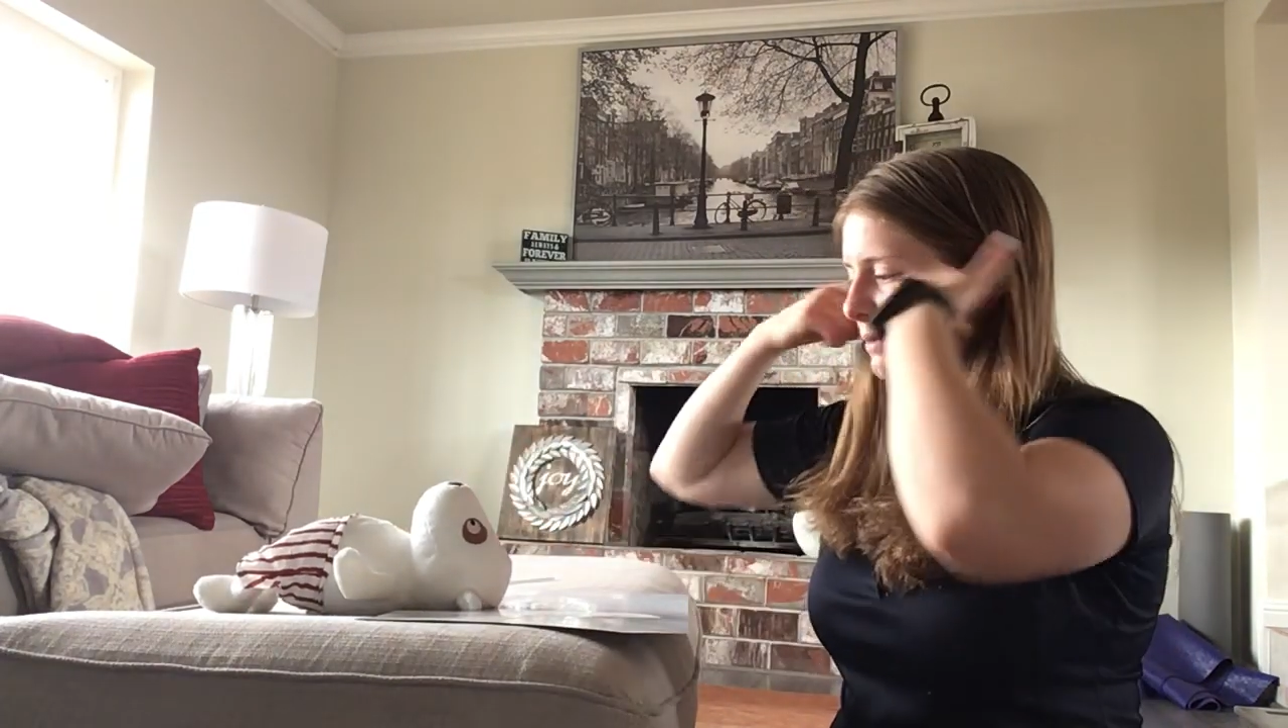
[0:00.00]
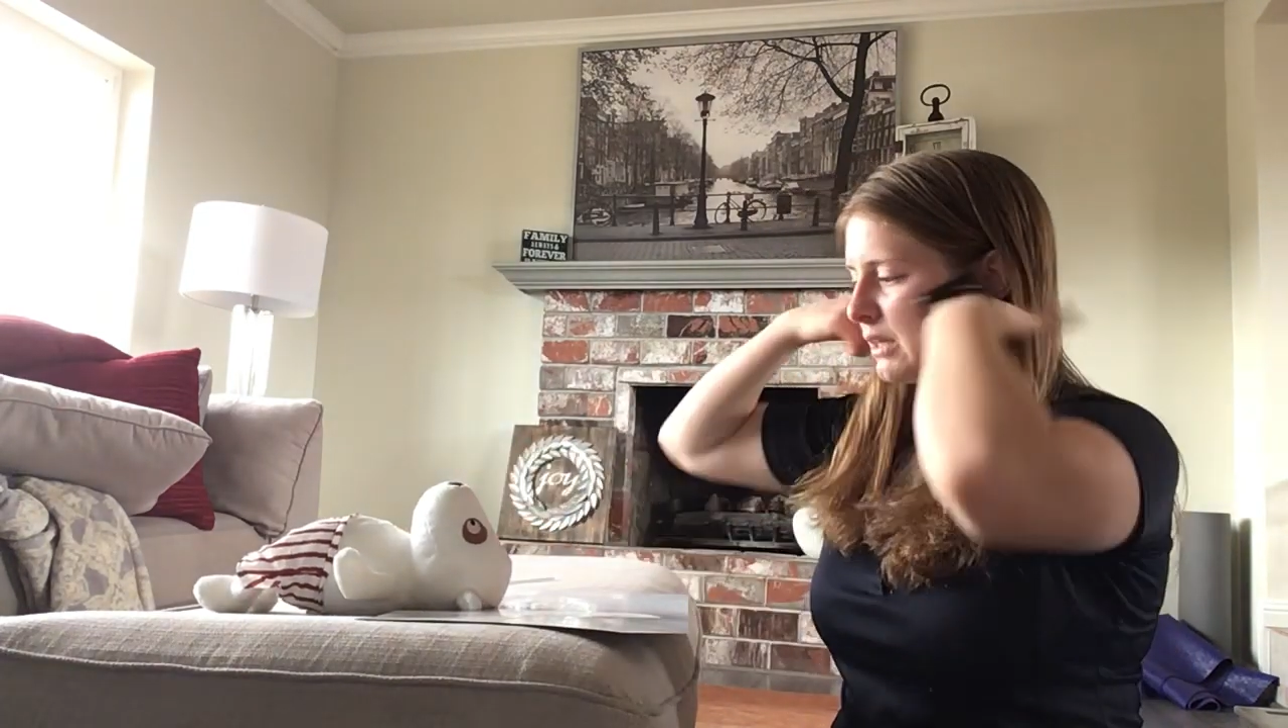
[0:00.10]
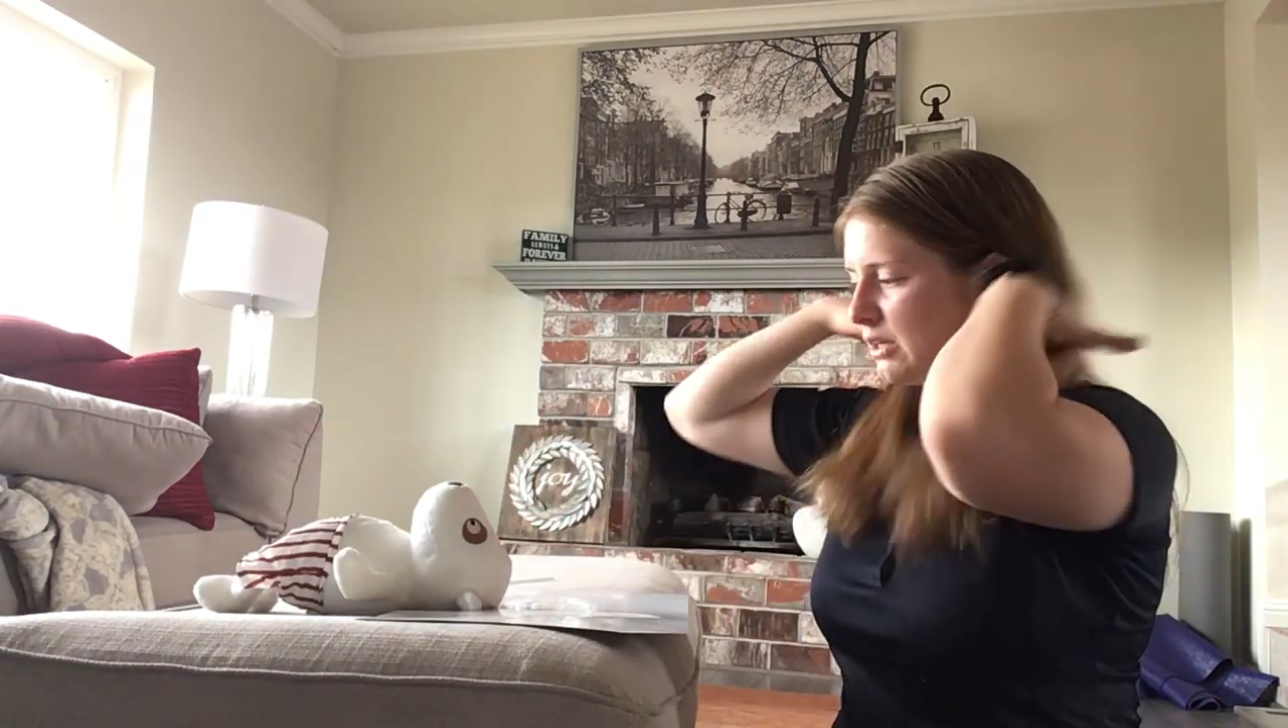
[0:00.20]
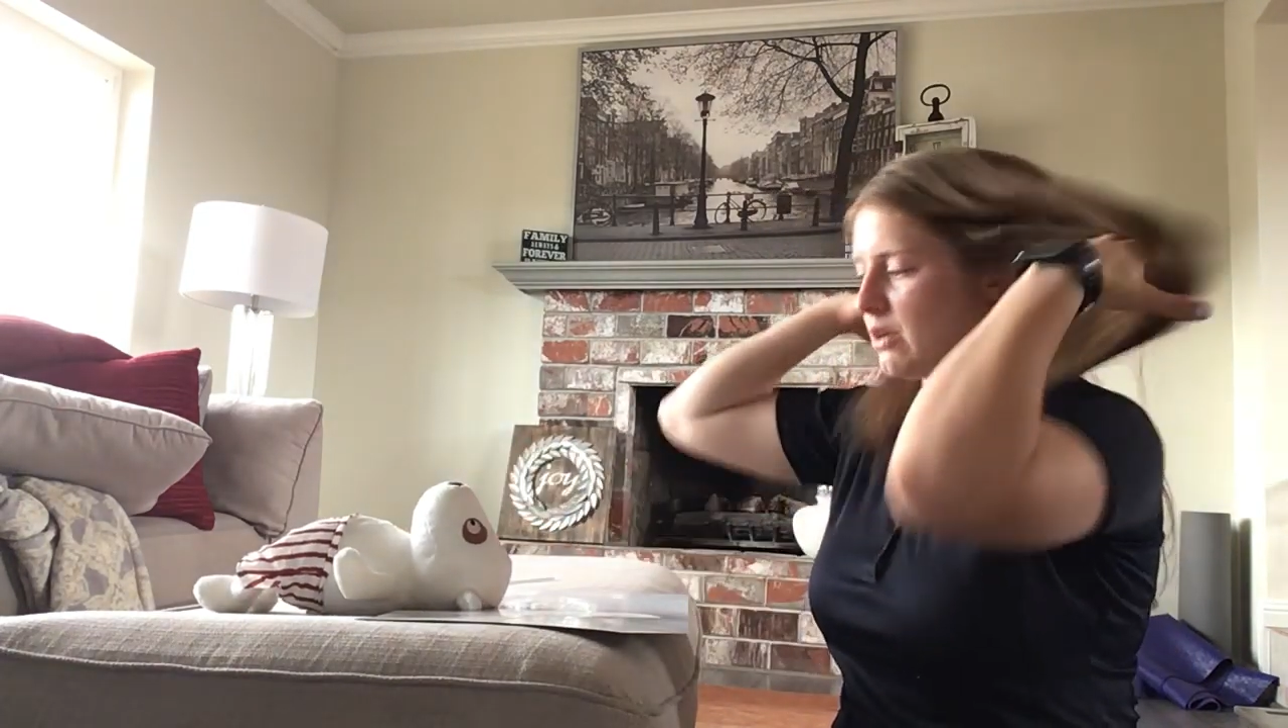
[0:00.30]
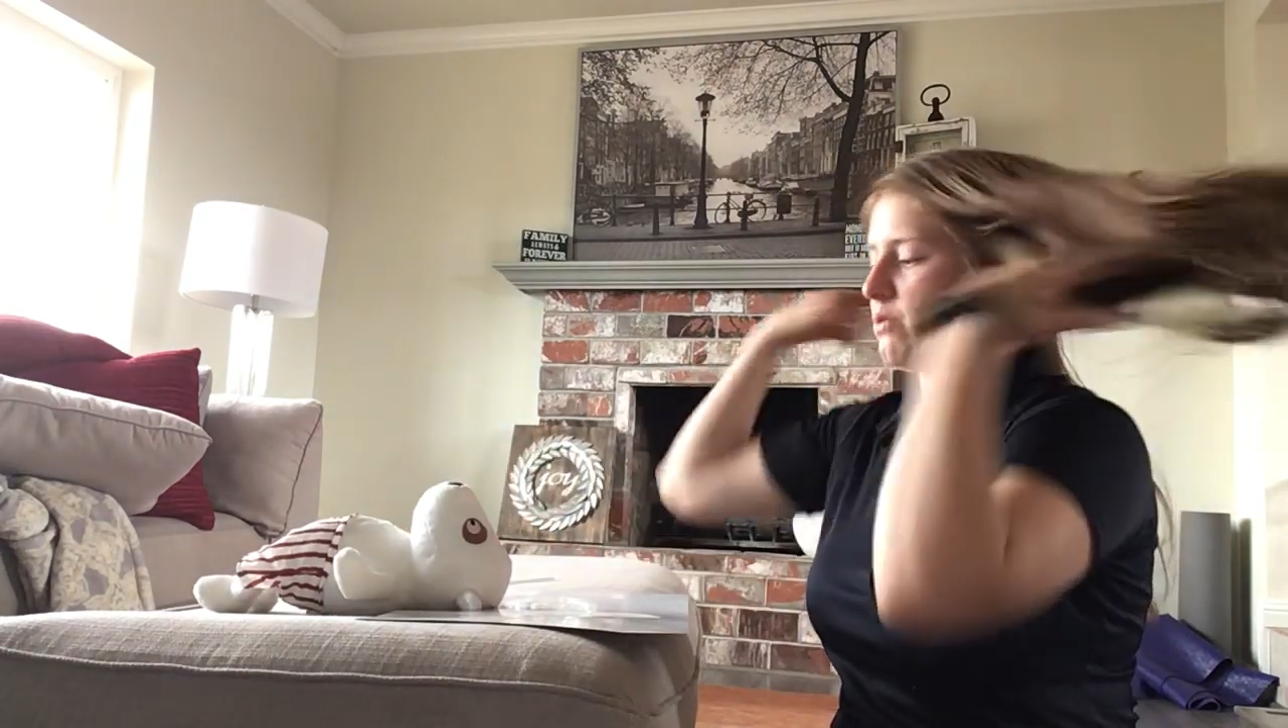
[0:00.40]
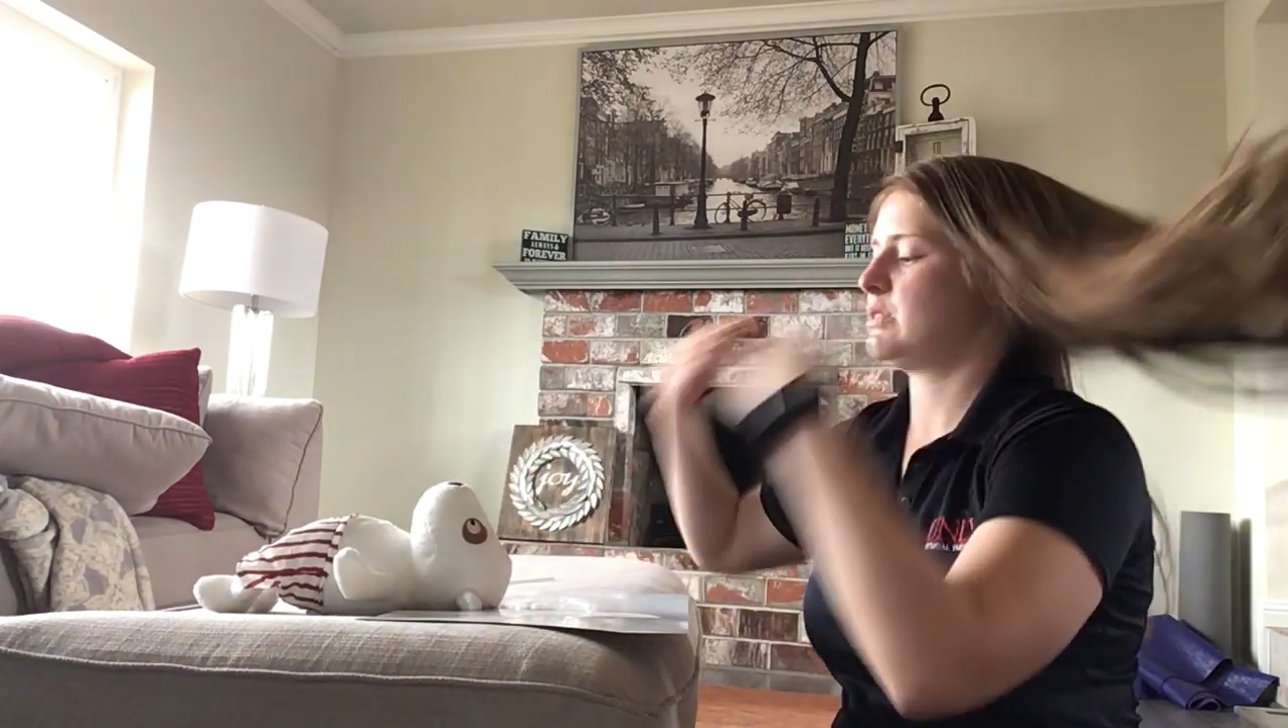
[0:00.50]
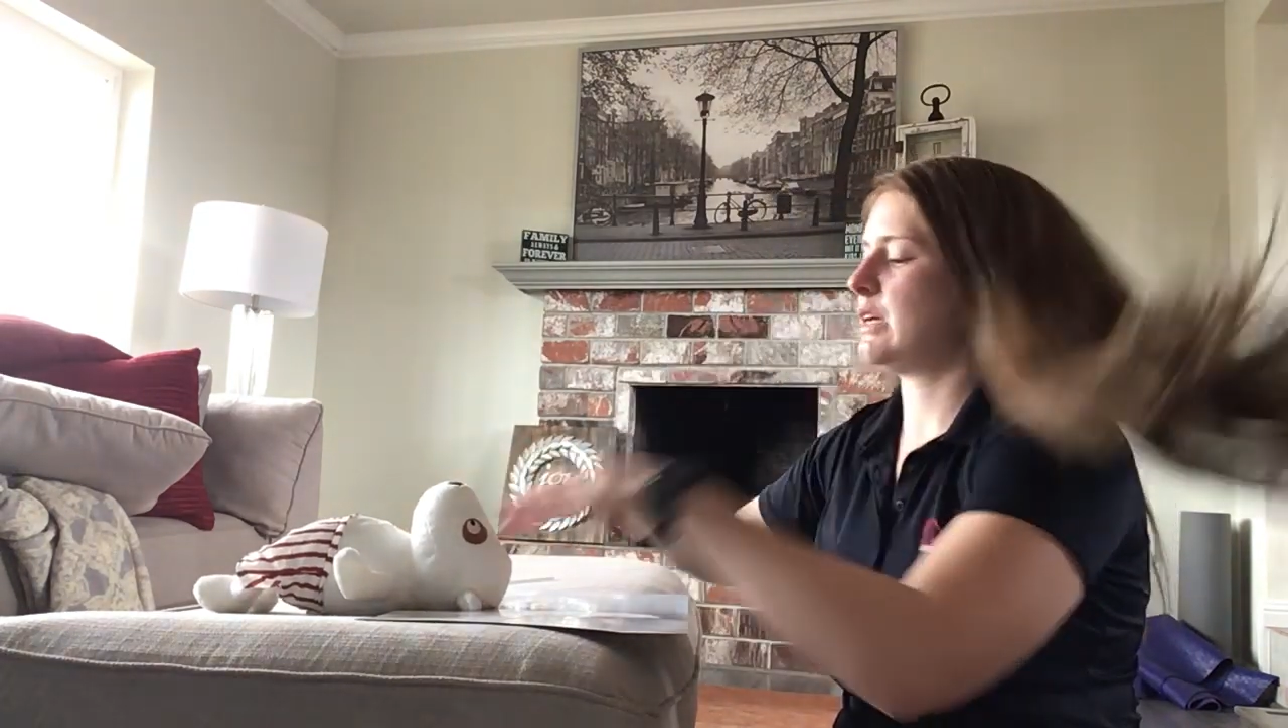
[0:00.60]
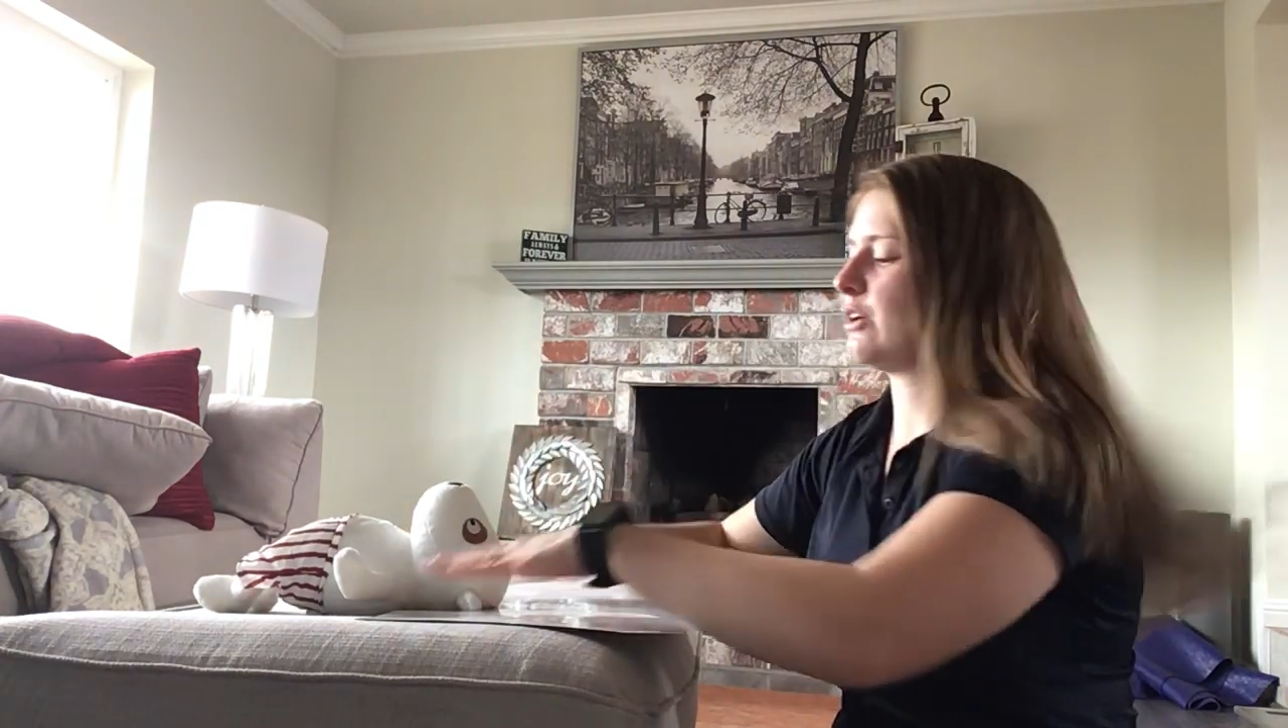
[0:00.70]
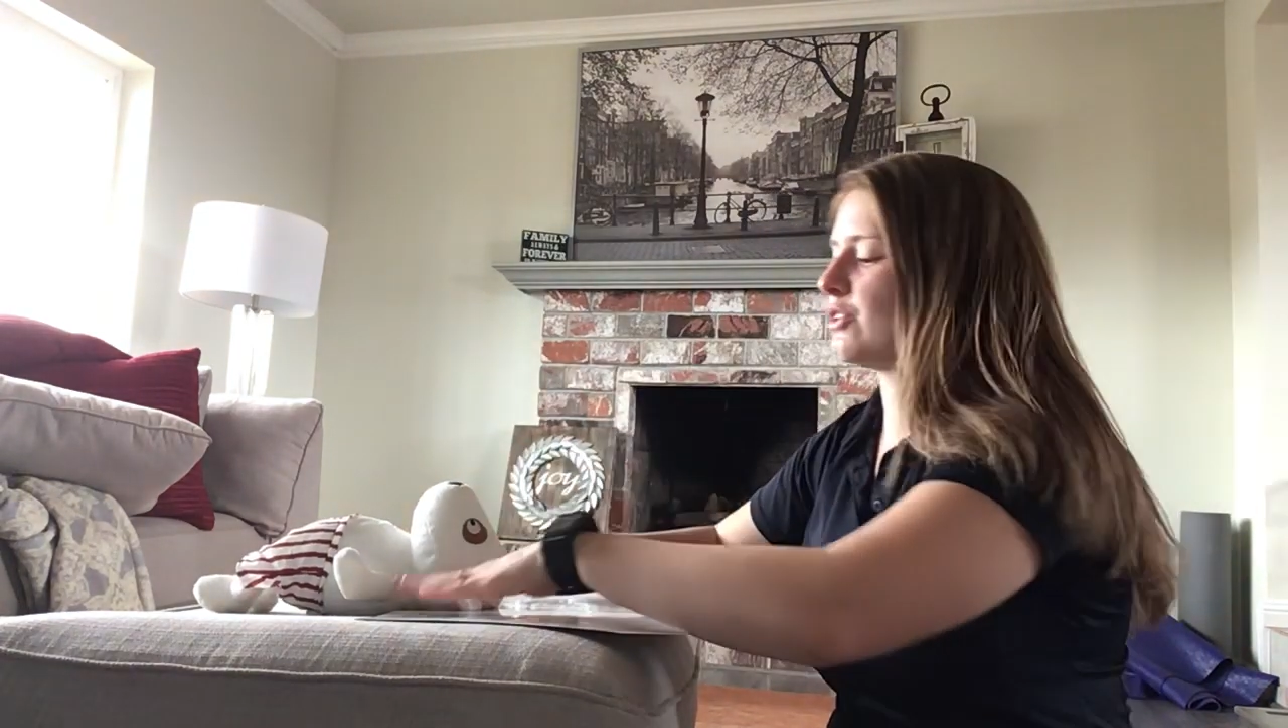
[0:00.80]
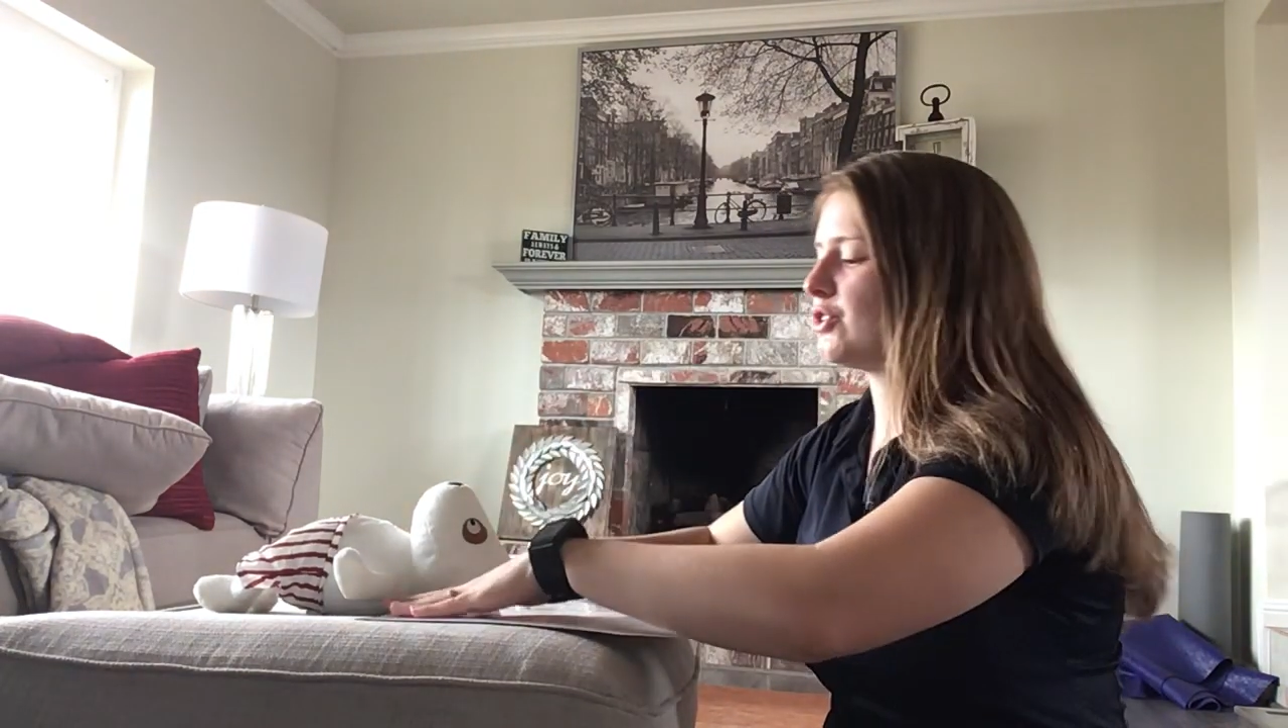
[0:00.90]
of the nose
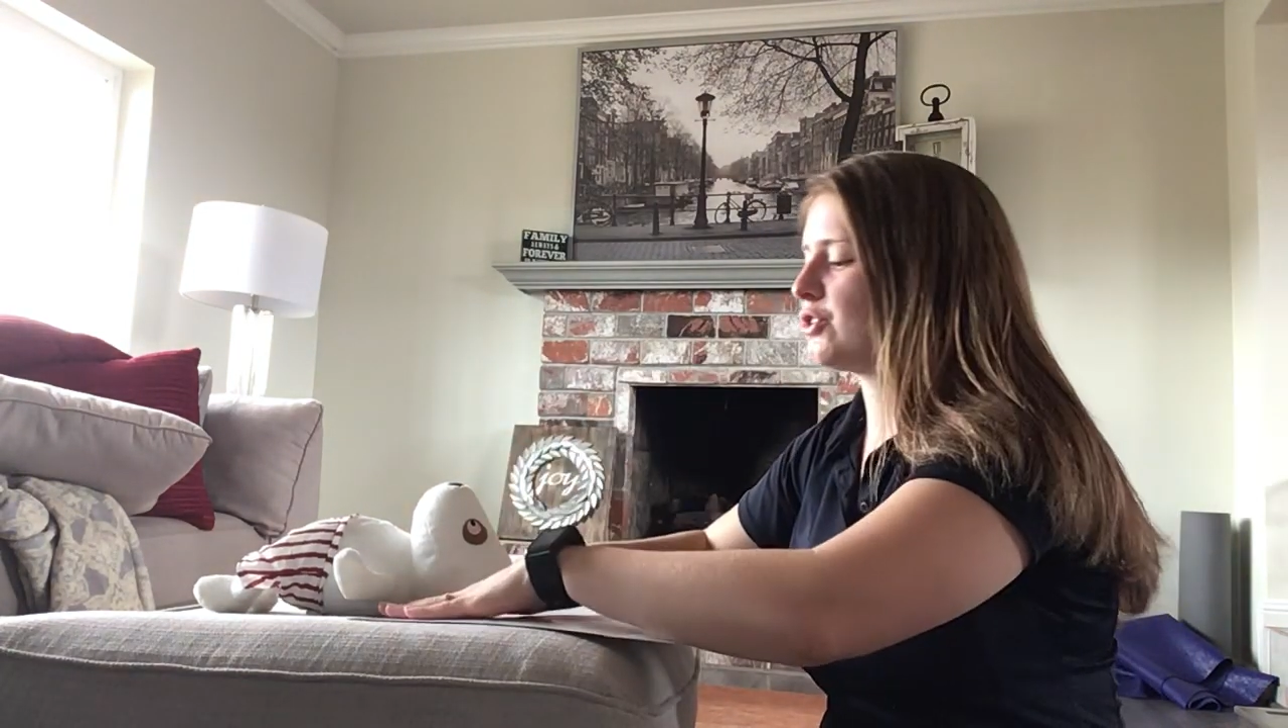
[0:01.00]
and our